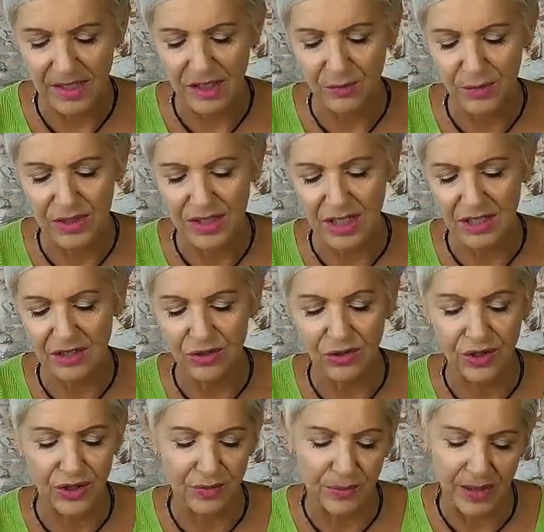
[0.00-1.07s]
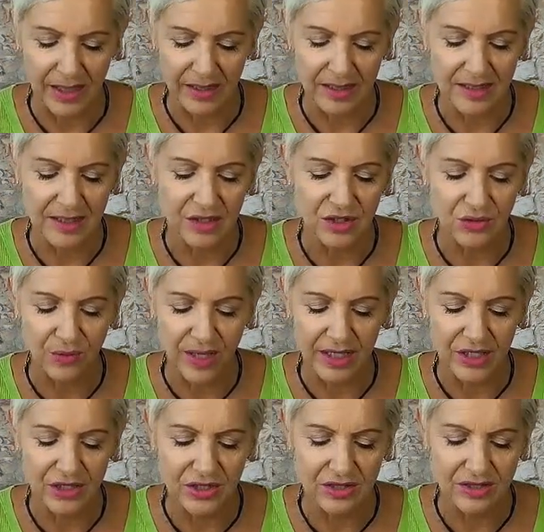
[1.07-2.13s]
It can pertain to third-party
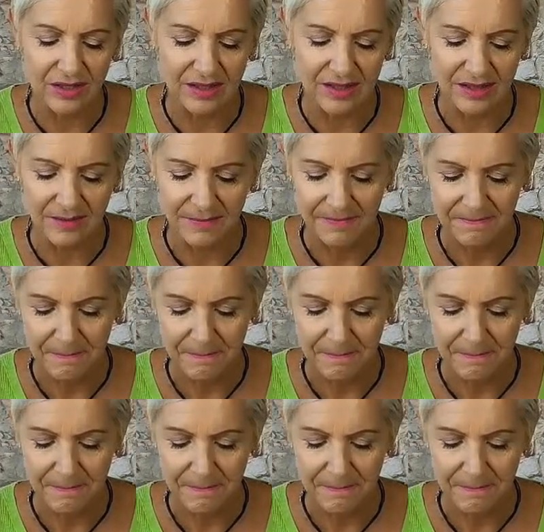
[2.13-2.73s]
situations.